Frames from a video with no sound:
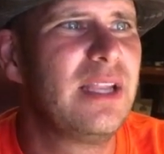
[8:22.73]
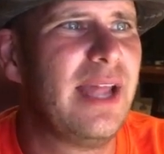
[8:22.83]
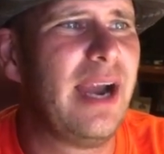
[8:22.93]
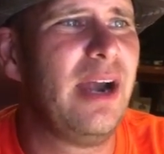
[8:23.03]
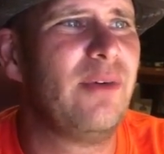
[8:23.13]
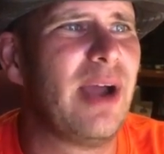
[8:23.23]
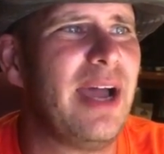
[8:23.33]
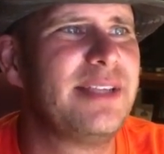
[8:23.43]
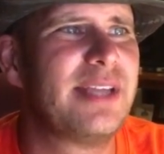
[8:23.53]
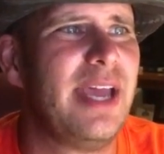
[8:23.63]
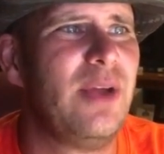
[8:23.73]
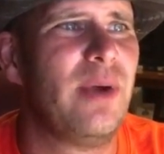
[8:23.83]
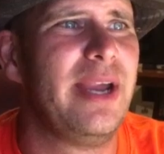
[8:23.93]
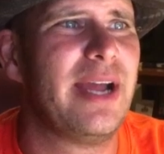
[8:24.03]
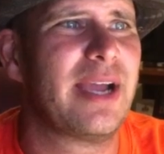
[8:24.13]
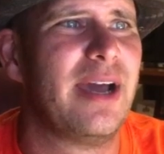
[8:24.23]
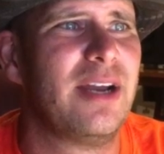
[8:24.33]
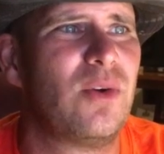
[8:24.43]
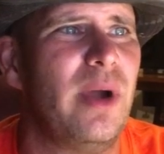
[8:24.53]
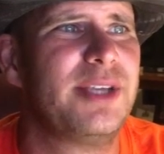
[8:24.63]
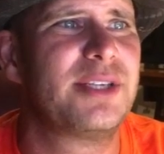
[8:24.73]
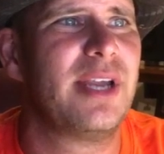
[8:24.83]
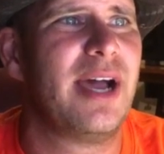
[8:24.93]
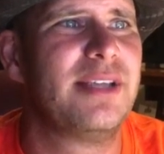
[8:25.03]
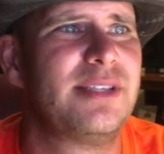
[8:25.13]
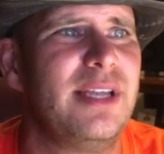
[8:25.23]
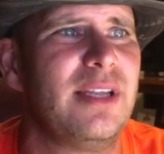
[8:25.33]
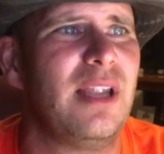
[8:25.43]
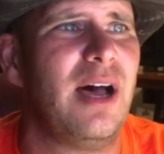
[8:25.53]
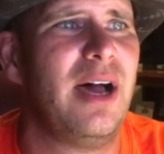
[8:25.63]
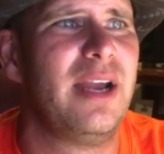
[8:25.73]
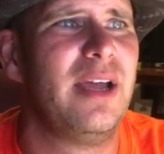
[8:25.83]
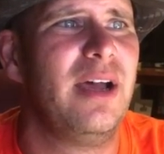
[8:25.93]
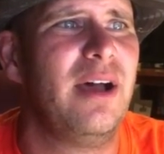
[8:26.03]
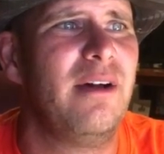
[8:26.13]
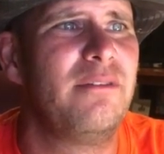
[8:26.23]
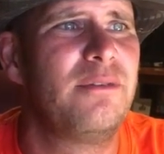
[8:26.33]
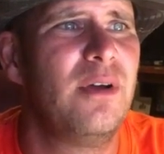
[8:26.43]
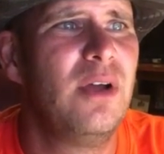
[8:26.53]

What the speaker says: Larry writes, hey Wade, I got a question. I see a lot of